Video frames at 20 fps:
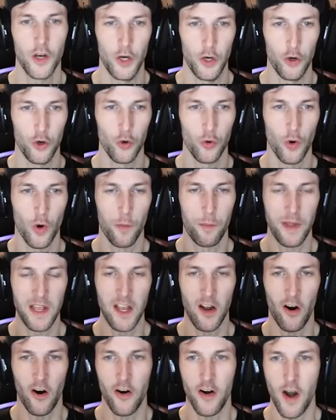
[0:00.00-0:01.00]
Who will be
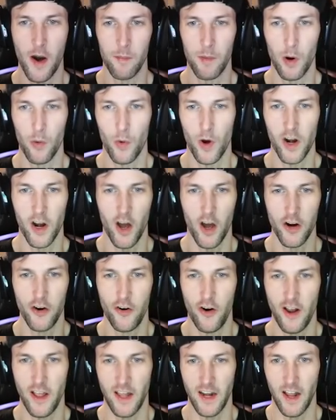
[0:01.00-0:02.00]
our number
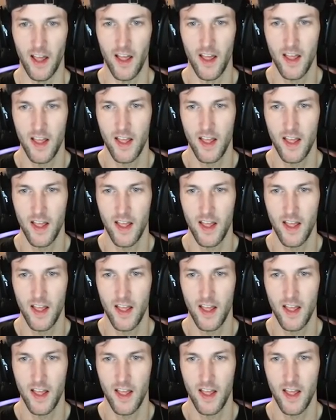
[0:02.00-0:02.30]
100?